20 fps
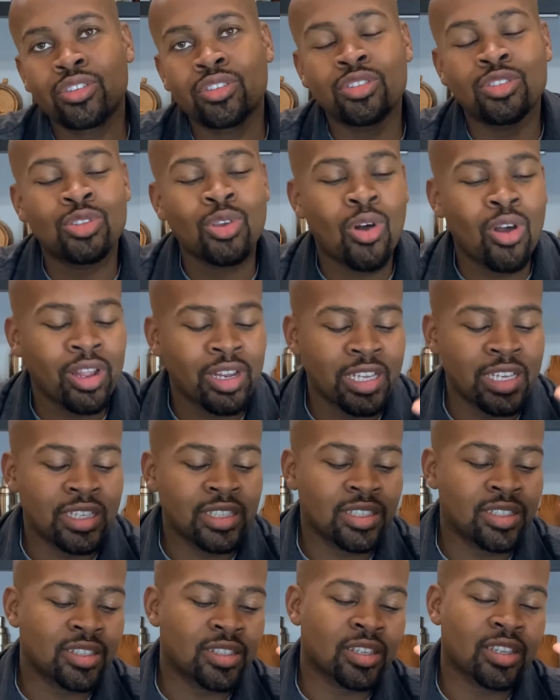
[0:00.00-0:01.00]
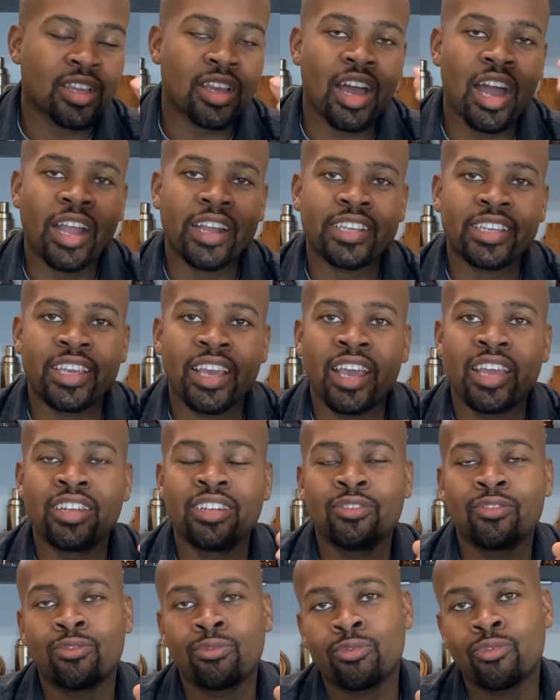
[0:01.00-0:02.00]
Doorly's,
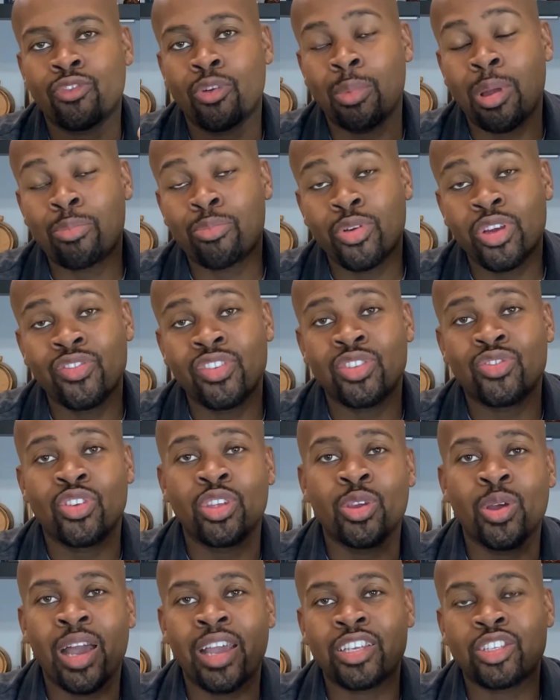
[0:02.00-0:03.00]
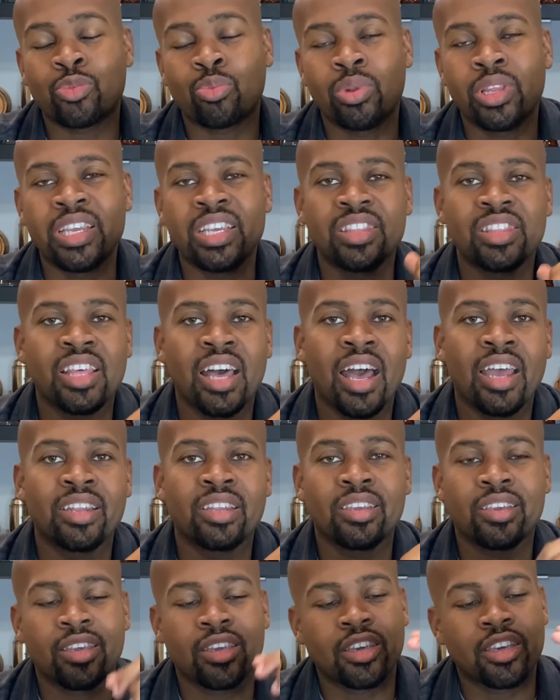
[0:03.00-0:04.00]
again, from my previous video, I explained that